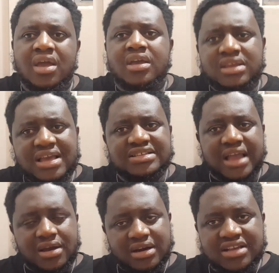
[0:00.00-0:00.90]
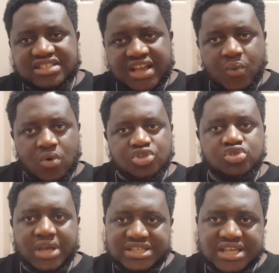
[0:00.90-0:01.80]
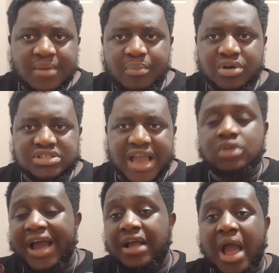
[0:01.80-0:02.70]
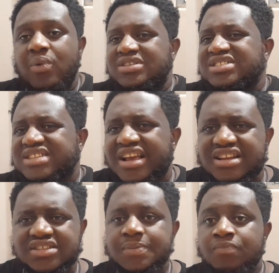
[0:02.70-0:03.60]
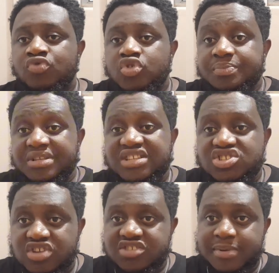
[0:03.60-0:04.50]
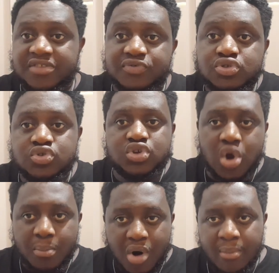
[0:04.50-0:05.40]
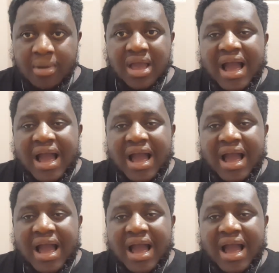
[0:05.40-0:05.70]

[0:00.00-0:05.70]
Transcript: yes, I understand what you are saying, but I wasn't saying it to be disrespectful to your mom.